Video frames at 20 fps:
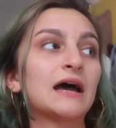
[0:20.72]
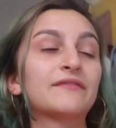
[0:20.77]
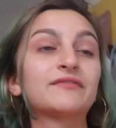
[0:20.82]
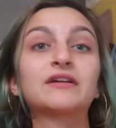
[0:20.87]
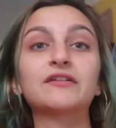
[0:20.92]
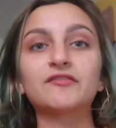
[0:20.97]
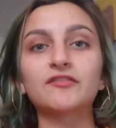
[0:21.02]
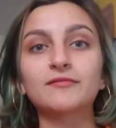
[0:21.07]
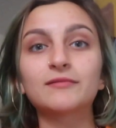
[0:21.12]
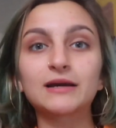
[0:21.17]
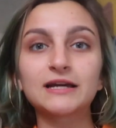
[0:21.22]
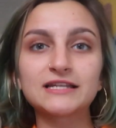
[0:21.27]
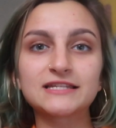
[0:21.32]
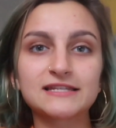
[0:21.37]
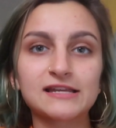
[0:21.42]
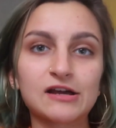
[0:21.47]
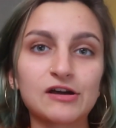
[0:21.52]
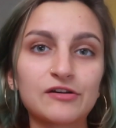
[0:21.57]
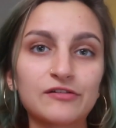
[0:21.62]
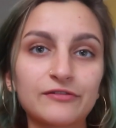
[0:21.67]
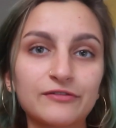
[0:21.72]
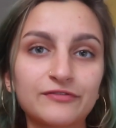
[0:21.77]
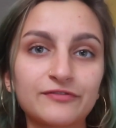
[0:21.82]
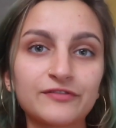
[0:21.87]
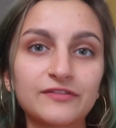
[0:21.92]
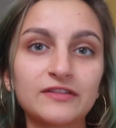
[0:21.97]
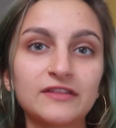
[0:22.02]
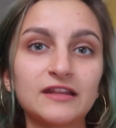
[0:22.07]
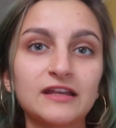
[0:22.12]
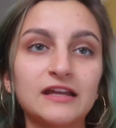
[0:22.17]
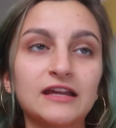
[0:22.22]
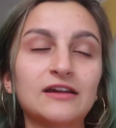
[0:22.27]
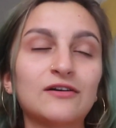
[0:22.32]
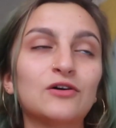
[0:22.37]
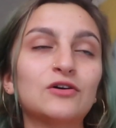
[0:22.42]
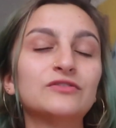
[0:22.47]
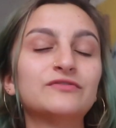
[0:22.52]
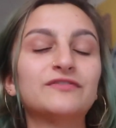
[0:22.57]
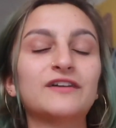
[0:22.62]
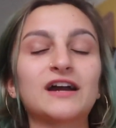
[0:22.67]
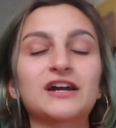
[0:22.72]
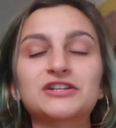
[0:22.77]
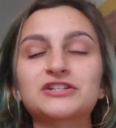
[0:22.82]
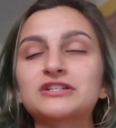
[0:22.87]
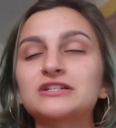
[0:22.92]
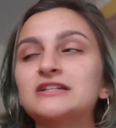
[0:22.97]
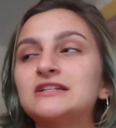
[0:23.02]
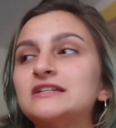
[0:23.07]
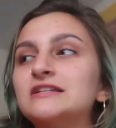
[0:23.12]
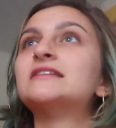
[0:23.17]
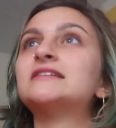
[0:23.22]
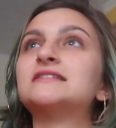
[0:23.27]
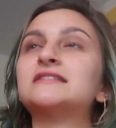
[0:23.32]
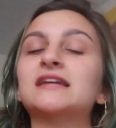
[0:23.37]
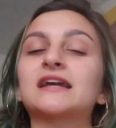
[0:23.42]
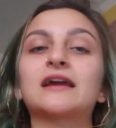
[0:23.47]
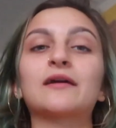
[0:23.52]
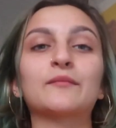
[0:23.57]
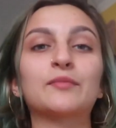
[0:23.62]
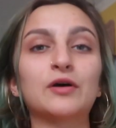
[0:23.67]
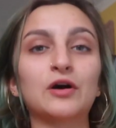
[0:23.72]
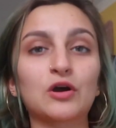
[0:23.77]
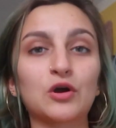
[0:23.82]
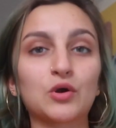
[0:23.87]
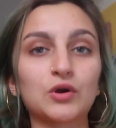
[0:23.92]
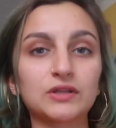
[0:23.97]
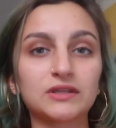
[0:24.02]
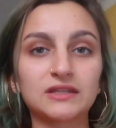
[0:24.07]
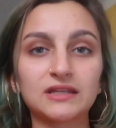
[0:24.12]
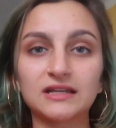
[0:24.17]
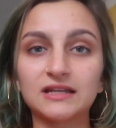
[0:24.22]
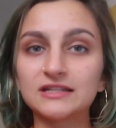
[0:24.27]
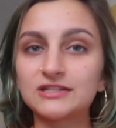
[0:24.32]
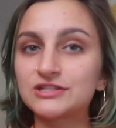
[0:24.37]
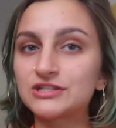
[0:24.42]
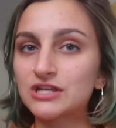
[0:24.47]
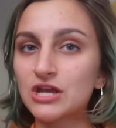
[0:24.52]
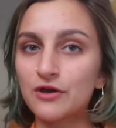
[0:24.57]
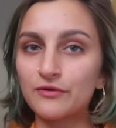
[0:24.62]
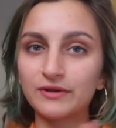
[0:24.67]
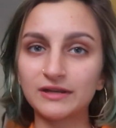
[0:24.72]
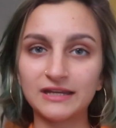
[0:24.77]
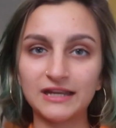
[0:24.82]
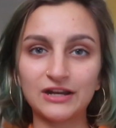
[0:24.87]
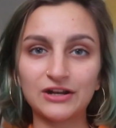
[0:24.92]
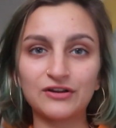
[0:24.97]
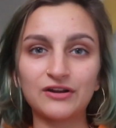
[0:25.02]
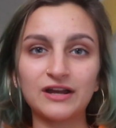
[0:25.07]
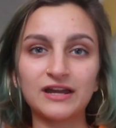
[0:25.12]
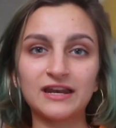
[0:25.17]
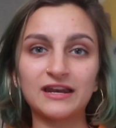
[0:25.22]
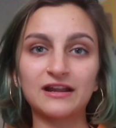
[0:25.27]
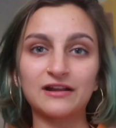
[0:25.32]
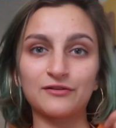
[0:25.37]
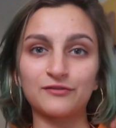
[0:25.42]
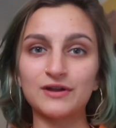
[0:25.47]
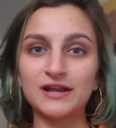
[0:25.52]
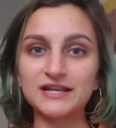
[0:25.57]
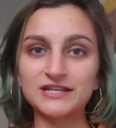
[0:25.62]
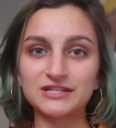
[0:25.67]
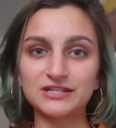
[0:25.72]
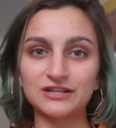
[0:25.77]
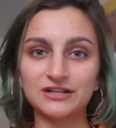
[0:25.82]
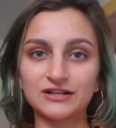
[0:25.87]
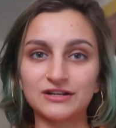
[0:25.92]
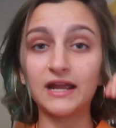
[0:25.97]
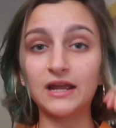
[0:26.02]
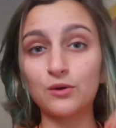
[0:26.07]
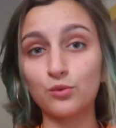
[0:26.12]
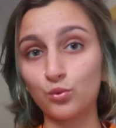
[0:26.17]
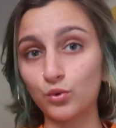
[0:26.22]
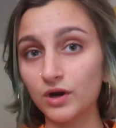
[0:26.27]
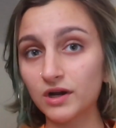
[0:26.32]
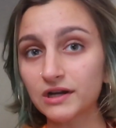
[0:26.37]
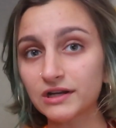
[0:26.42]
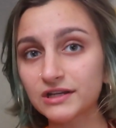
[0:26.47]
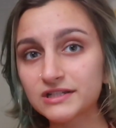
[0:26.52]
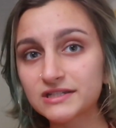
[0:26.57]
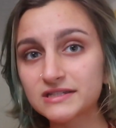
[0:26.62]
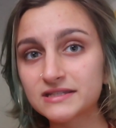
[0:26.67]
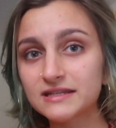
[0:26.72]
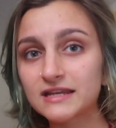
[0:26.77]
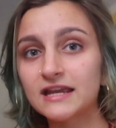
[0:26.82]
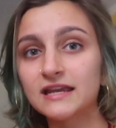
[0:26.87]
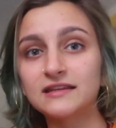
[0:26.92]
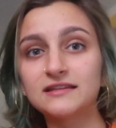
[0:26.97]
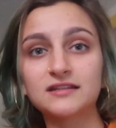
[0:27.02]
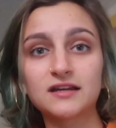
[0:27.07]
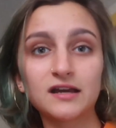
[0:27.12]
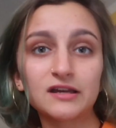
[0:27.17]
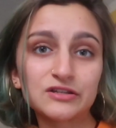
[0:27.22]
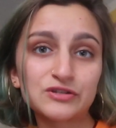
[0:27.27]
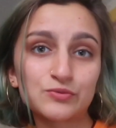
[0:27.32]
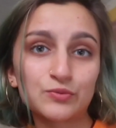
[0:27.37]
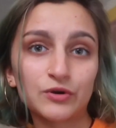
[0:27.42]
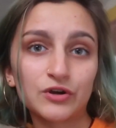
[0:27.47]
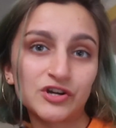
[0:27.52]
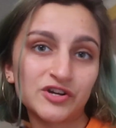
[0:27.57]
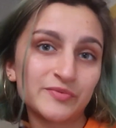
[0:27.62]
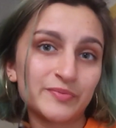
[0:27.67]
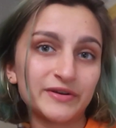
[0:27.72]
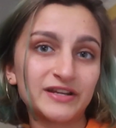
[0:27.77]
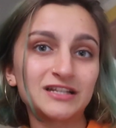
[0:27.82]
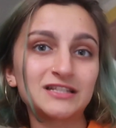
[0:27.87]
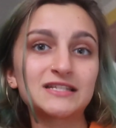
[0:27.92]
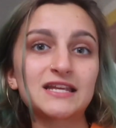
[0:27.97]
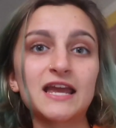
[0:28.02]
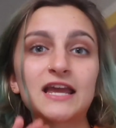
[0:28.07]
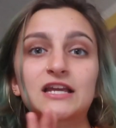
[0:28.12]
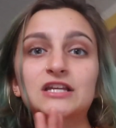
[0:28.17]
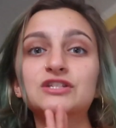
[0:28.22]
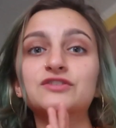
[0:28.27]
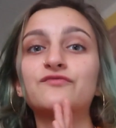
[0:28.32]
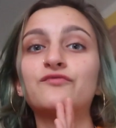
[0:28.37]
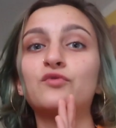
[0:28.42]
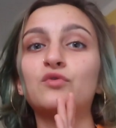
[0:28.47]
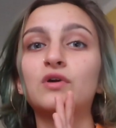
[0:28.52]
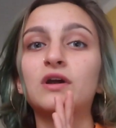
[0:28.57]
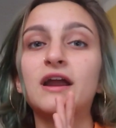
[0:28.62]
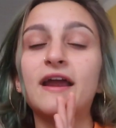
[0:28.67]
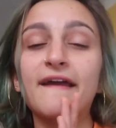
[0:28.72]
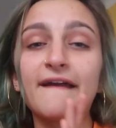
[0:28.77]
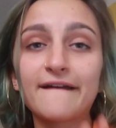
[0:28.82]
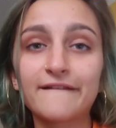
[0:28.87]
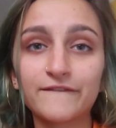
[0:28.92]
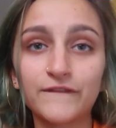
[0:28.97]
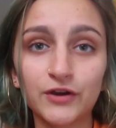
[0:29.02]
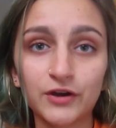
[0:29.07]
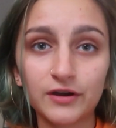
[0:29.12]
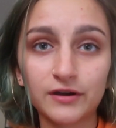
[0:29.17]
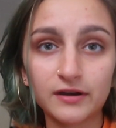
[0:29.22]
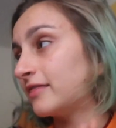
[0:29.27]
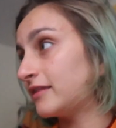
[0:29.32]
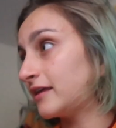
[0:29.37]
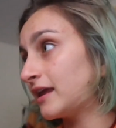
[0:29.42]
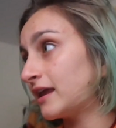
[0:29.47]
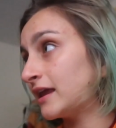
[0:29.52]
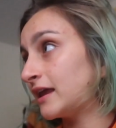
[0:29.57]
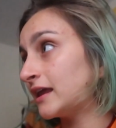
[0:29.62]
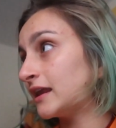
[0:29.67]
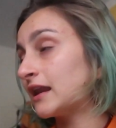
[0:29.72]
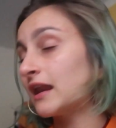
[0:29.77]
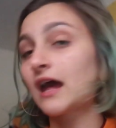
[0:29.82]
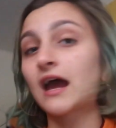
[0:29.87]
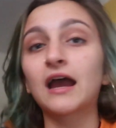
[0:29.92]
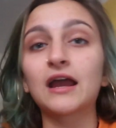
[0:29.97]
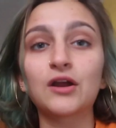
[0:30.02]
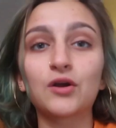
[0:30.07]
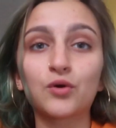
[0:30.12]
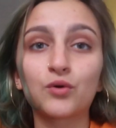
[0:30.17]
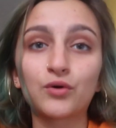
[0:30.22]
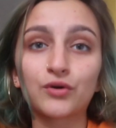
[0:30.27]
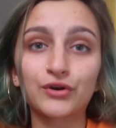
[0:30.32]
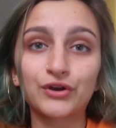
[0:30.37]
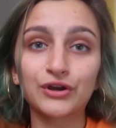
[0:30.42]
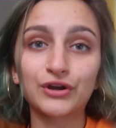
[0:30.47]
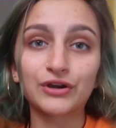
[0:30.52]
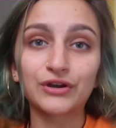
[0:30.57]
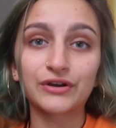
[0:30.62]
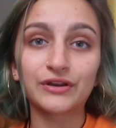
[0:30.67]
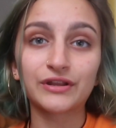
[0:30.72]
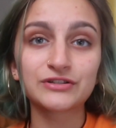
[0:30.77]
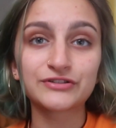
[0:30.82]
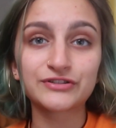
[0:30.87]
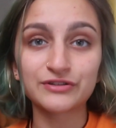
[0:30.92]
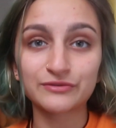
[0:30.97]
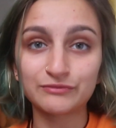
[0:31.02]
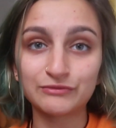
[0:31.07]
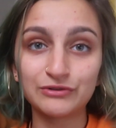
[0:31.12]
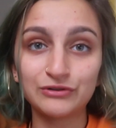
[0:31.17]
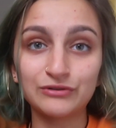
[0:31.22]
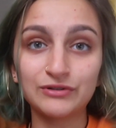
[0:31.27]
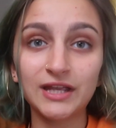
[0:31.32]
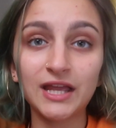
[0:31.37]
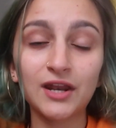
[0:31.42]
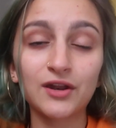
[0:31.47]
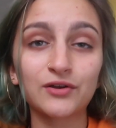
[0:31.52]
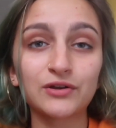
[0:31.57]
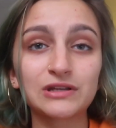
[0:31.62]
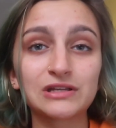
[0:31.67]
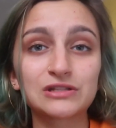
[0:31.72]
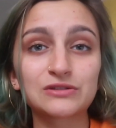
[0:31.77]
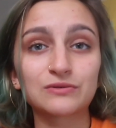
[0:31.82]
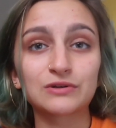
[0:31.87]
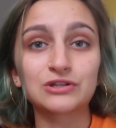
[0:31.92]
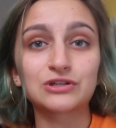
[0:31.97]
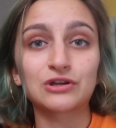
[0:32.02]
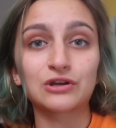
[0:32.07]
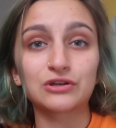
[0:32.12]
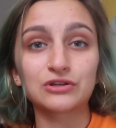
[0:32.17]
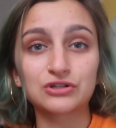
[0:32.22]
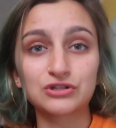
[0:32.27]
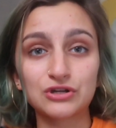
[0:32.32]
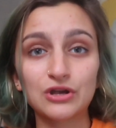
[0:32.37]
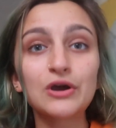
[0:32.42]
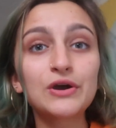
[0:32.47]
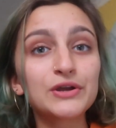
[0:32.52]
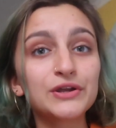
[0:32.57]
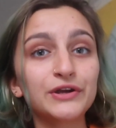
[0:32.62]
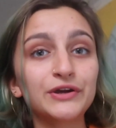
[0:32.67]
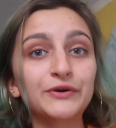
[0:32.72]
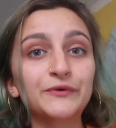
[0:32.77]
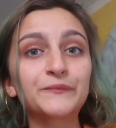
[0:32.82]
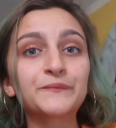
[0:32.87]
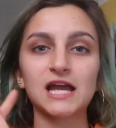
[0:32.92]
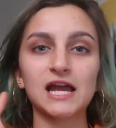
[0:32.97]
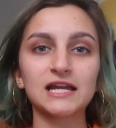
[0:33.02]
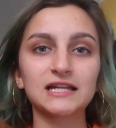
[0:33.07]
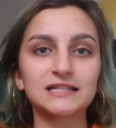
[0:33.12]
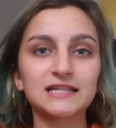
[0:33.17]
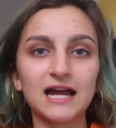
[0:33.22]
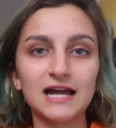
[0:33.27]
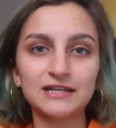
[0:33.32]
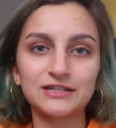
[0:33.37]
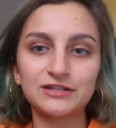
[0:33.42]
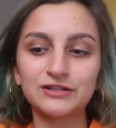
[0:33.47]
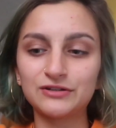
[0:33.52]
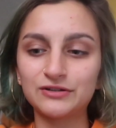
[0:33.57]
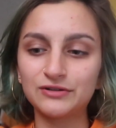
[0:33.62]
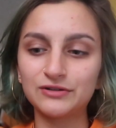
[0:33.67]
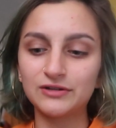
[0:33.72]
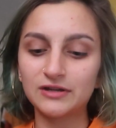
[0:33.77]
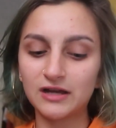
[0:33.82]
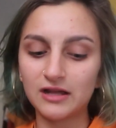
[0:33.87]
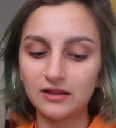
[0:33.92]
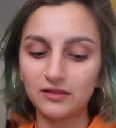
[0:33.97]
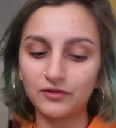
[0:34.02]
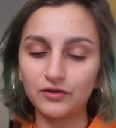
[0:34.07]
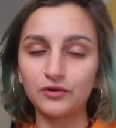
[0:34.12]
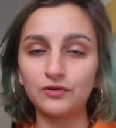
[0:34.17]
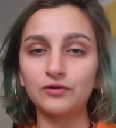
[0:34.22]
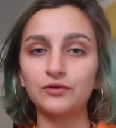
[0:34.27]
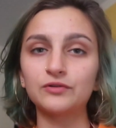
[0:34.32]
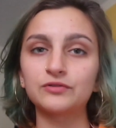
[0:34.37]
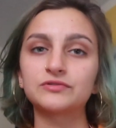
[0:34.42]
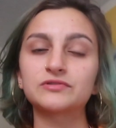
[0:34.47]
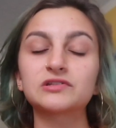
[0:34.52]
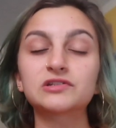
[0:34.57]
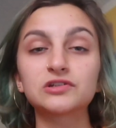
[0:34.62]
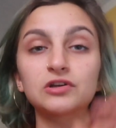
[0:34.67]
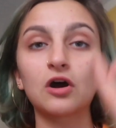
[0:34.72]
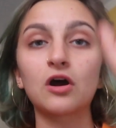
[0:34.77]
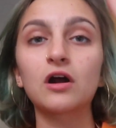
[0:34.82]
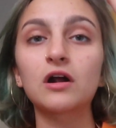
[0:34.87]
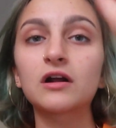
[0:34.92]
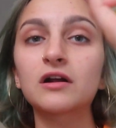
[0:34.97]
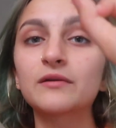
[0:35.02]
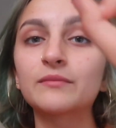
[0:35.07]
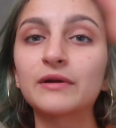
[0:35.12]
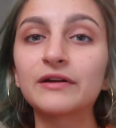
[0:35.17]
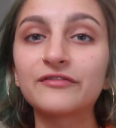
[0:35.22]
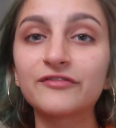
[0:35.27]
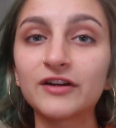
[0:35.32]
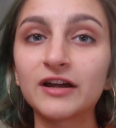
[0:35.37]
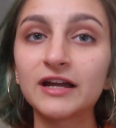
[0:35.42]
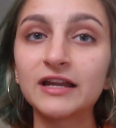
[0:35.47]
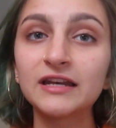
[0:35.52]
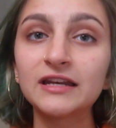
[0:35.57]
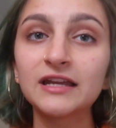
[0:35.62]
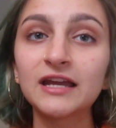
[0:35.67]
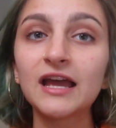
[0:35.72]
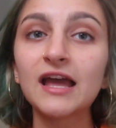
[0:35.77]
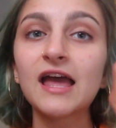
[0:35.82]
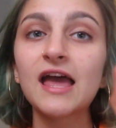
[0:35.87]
have given myself the old-fashioned stick and poke with the sewing needle and an eraser. It works. It does work, but it takes forever. Then I ordered some new needles, which I'll show you. I tattooed a little star on my friend,